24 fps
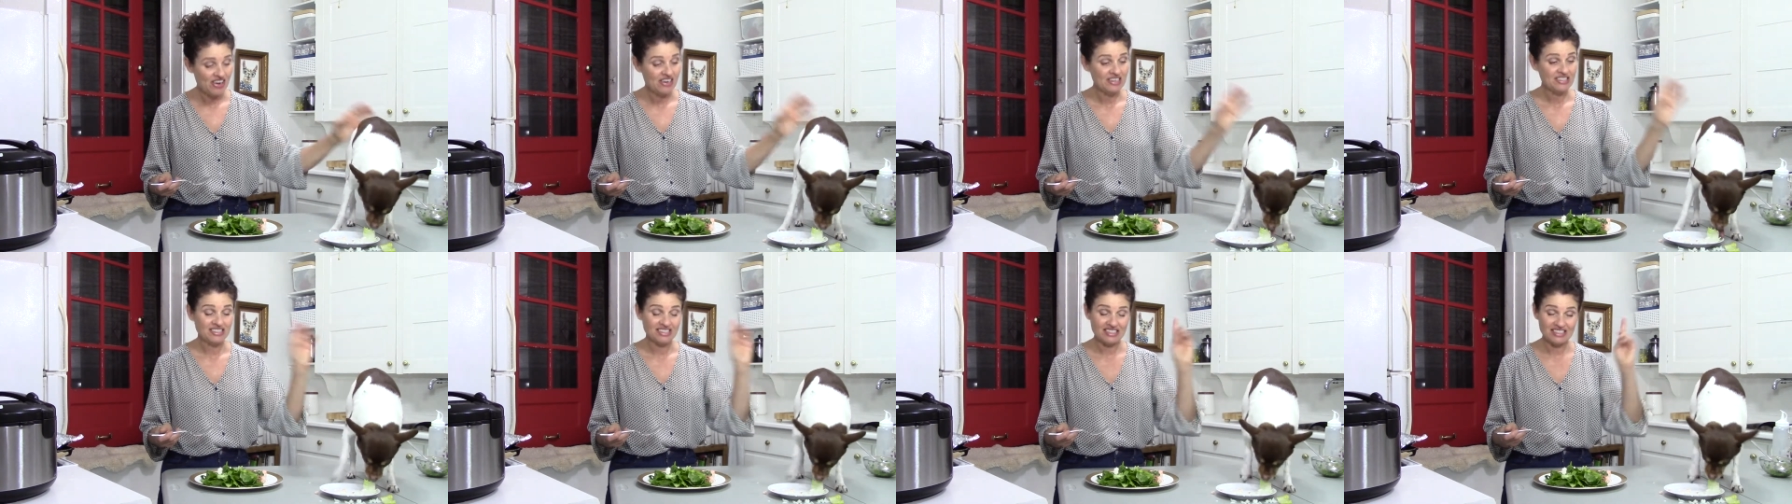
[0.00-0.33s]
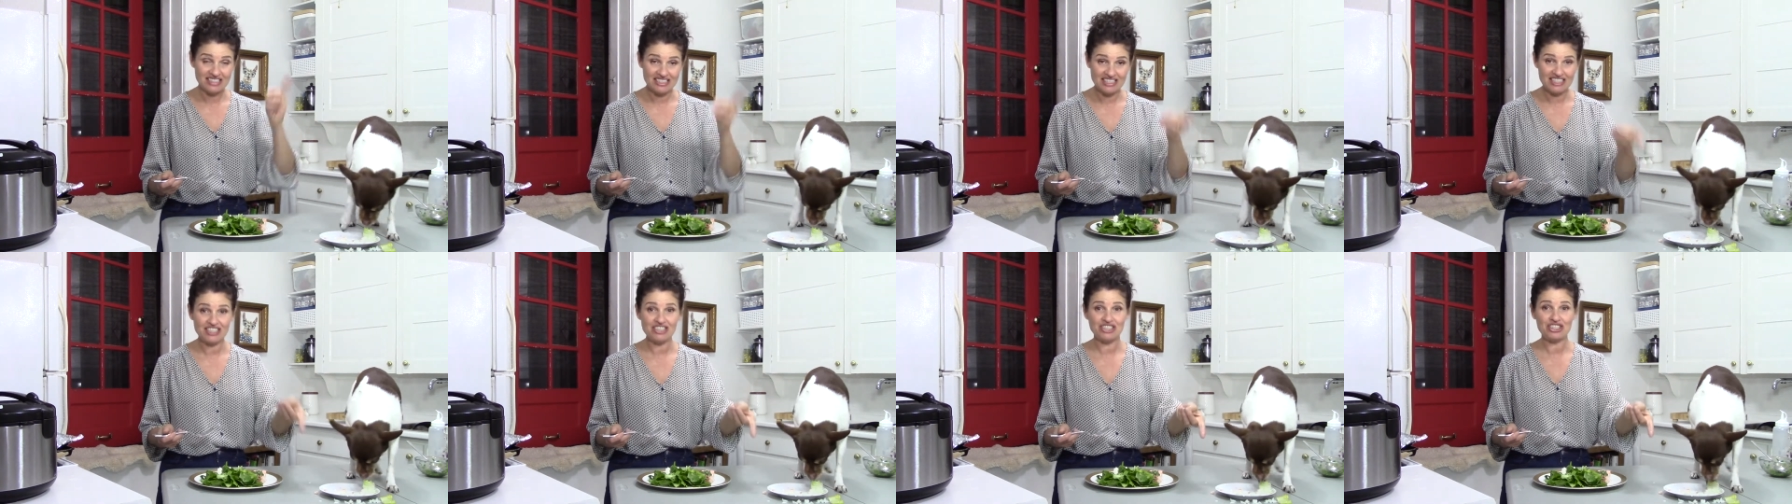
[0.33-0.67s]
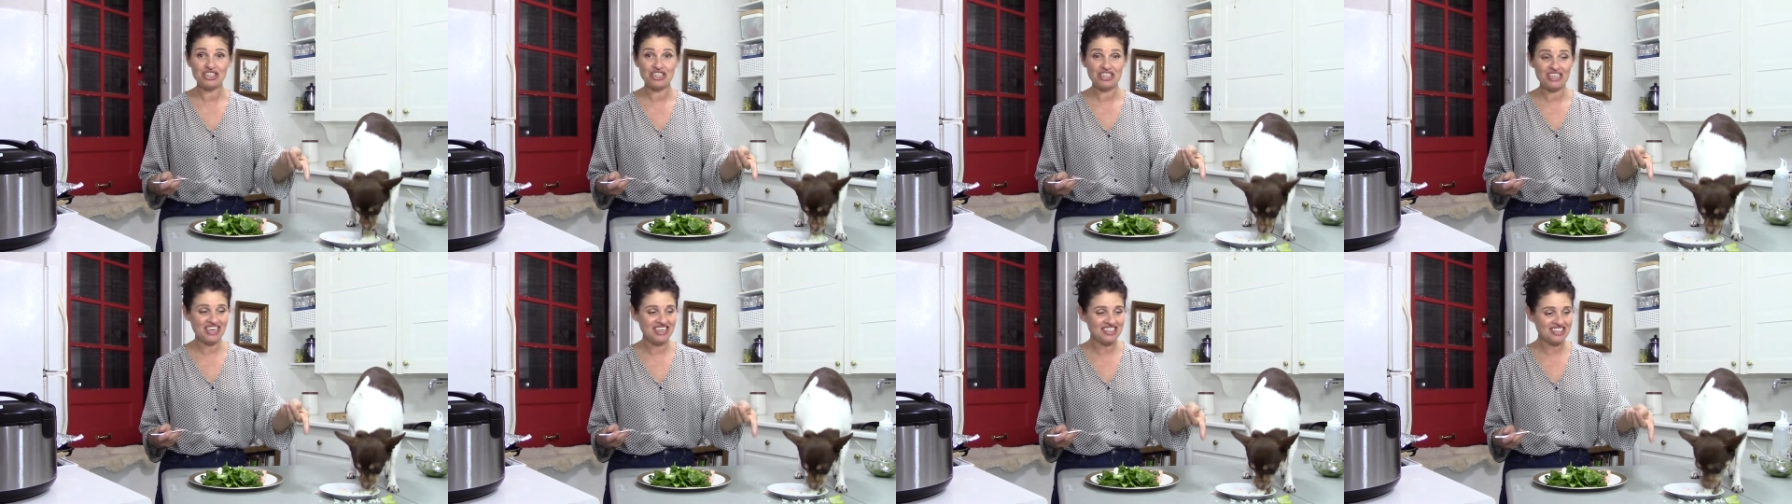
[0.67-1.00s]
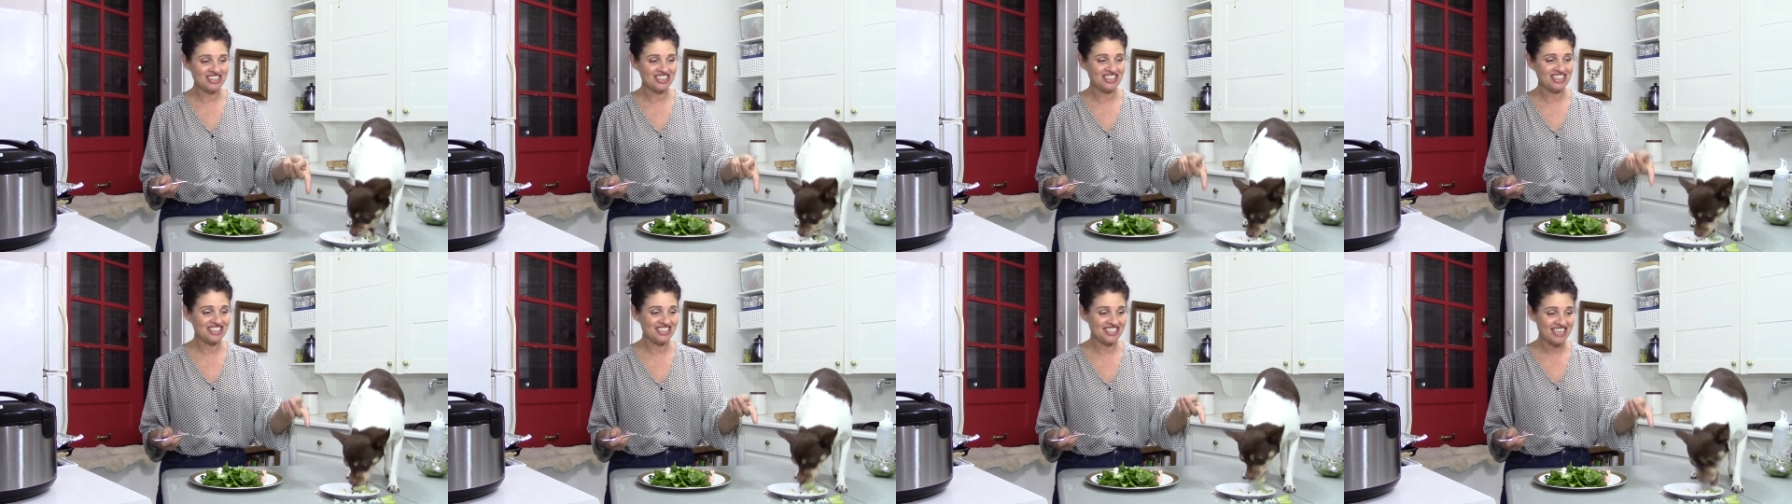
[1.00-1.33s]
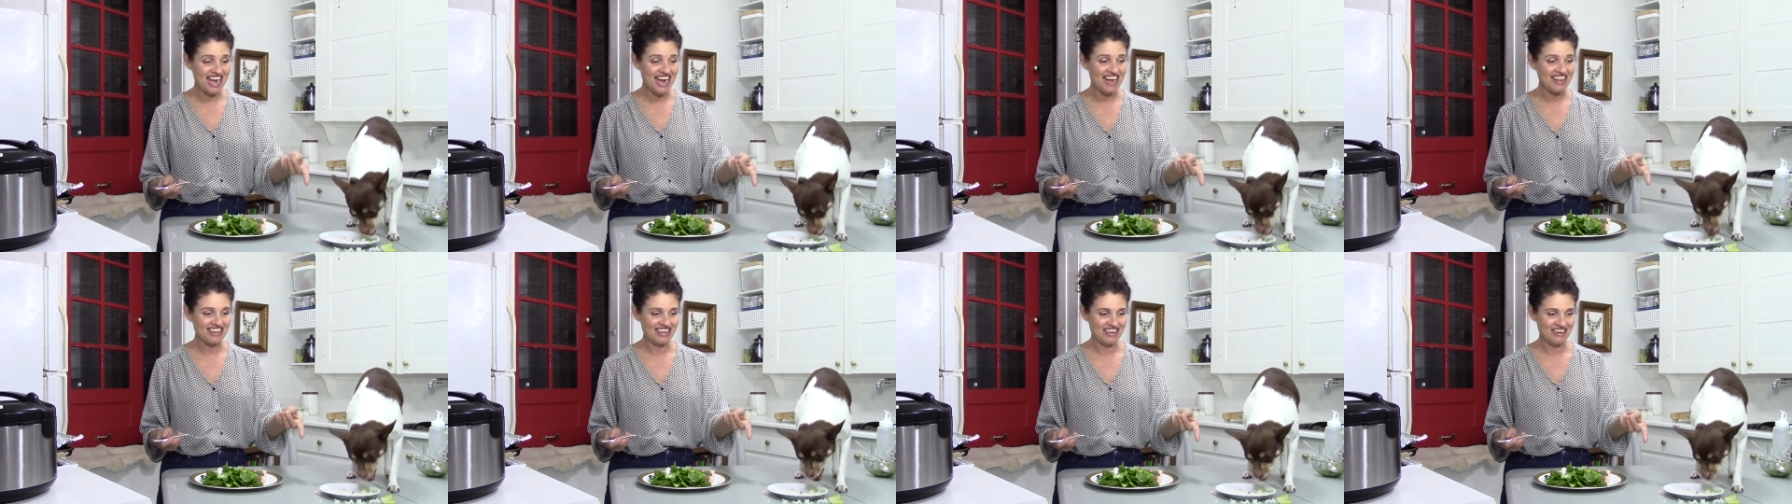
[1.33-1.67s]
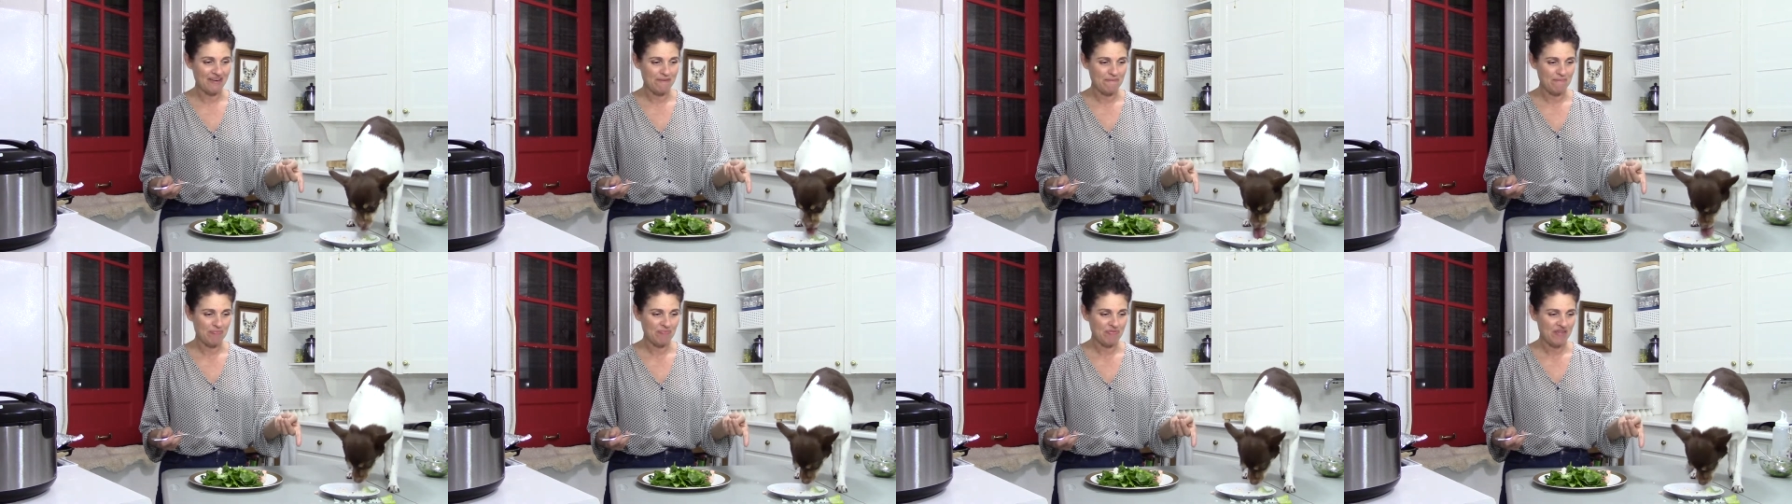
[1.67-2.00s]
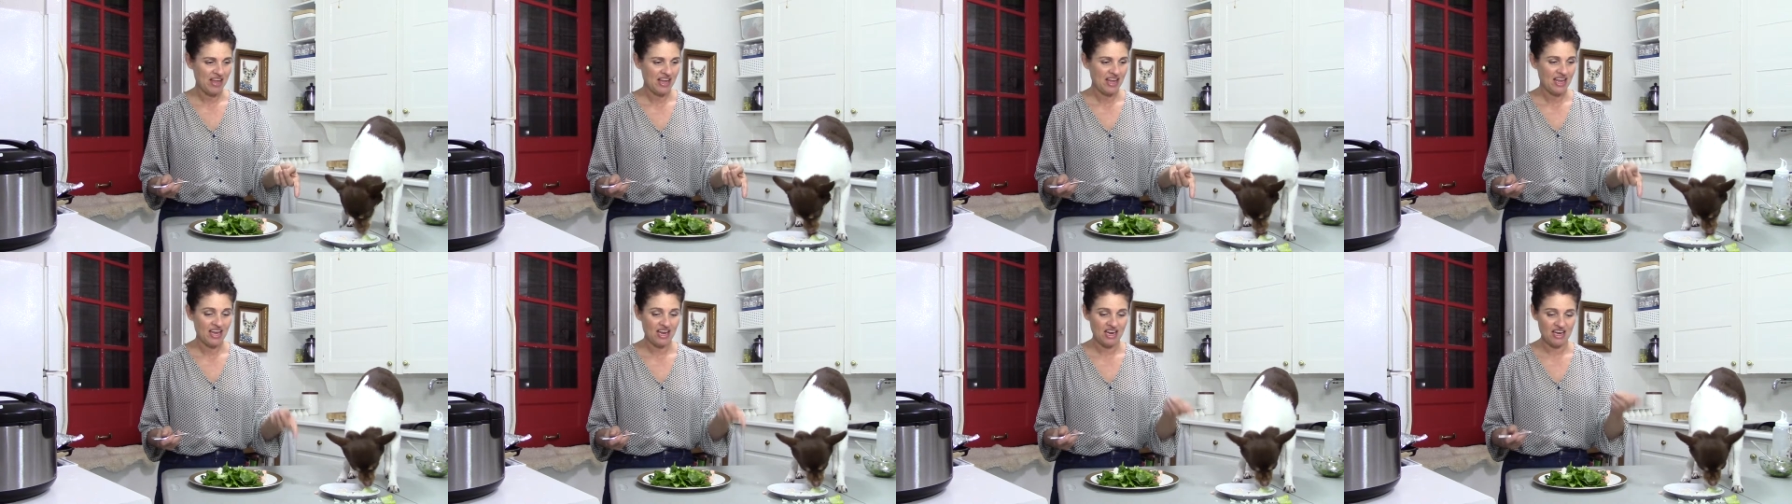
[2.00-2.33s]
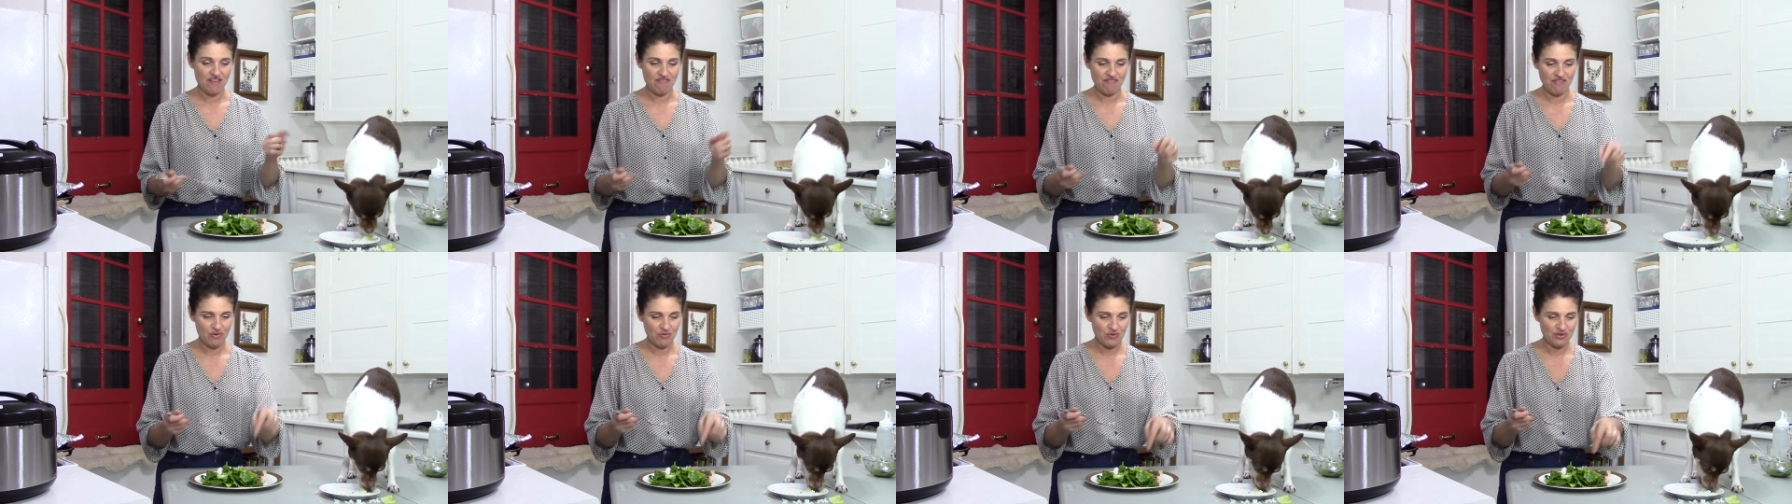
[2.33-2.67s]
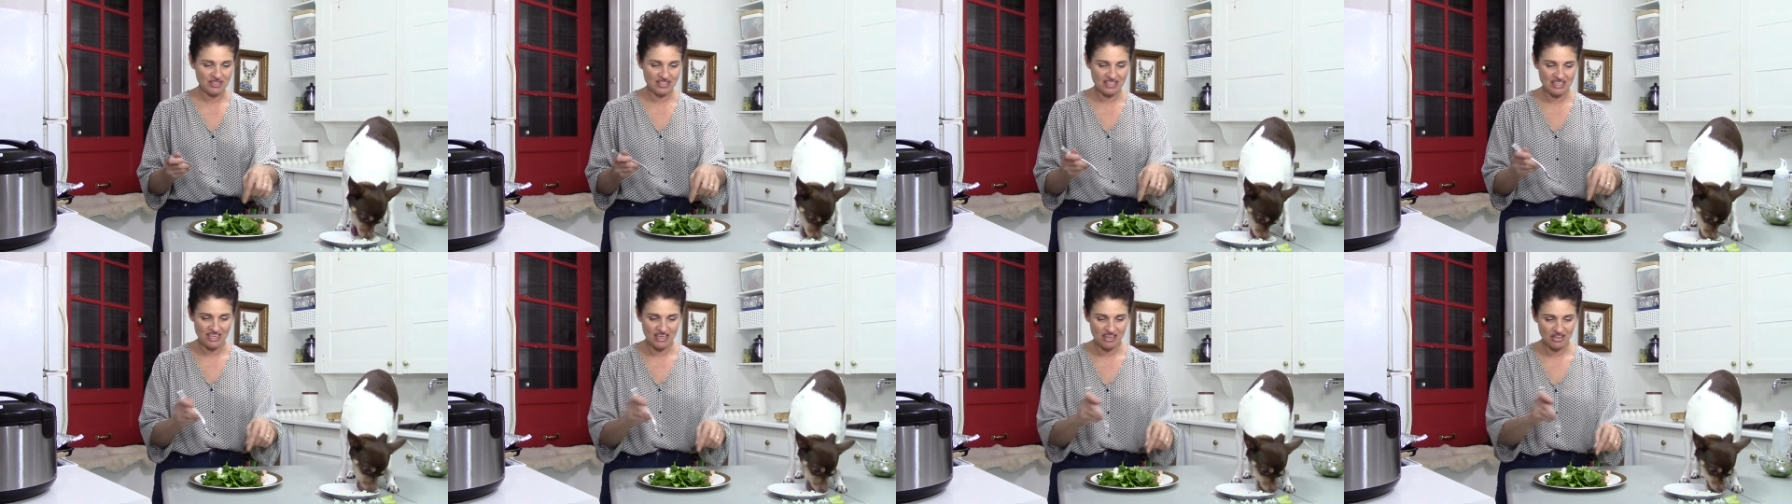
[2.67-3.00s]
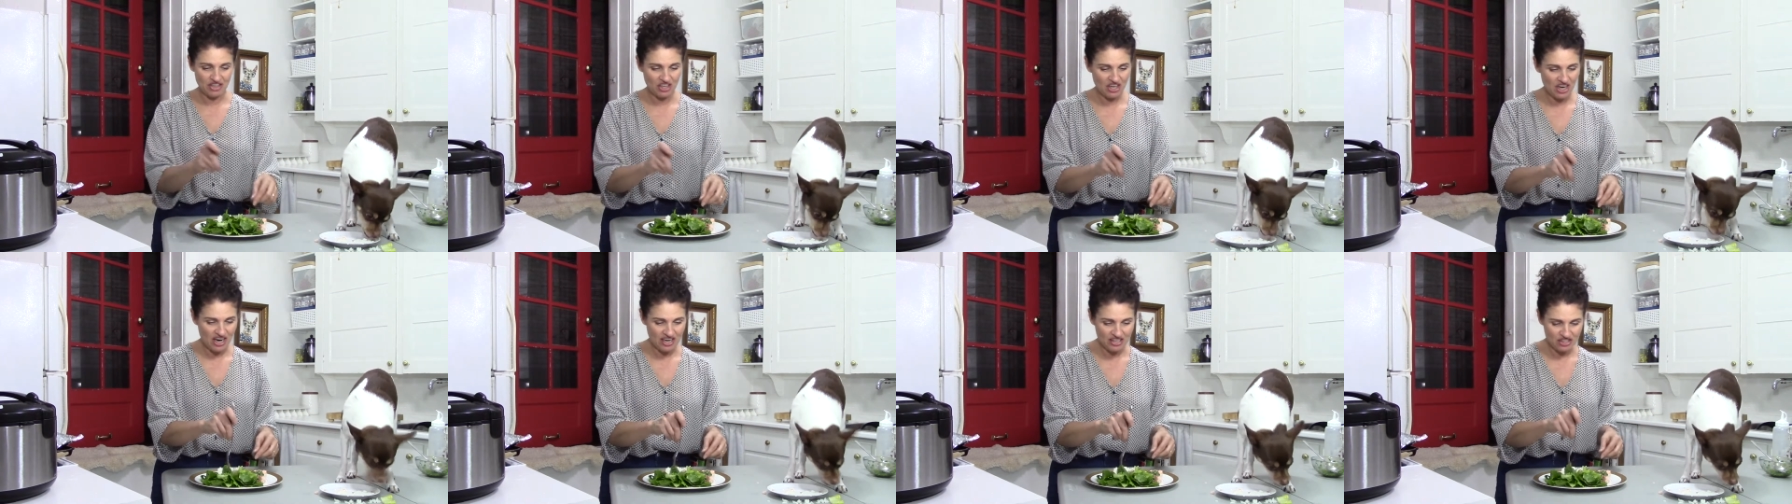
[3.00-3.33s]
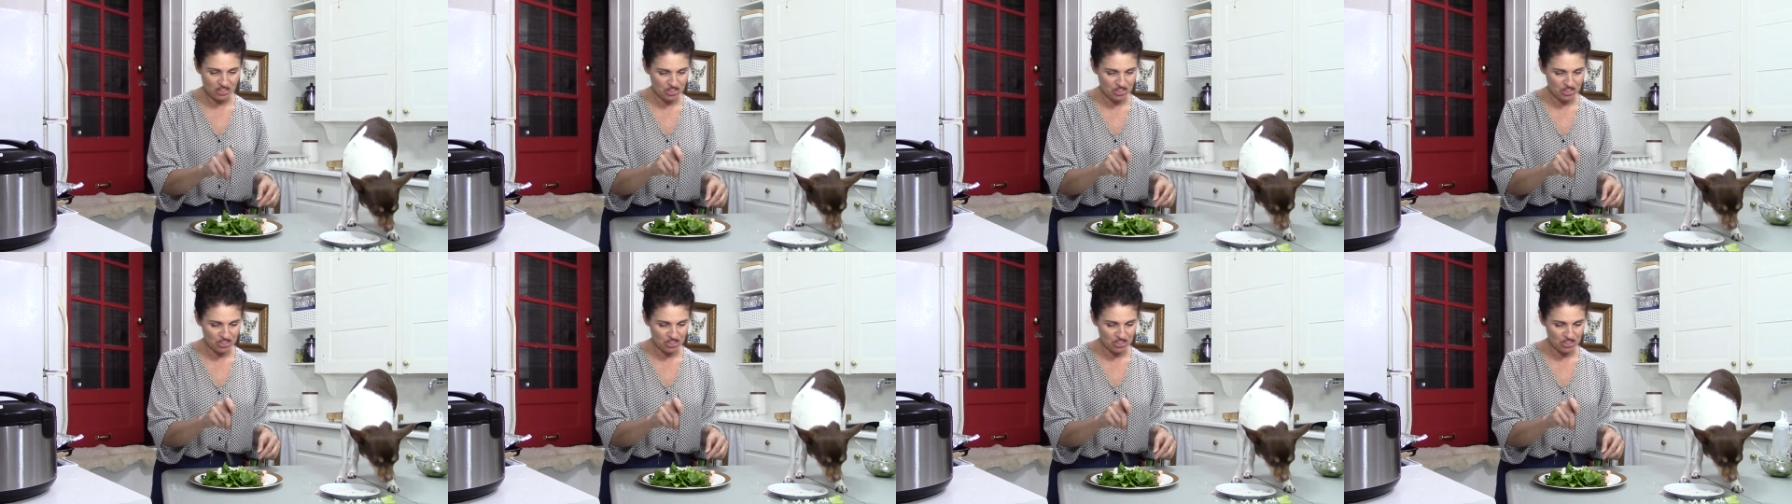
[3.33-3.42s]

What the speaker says: See, she eats the salad. And if it was the other kind,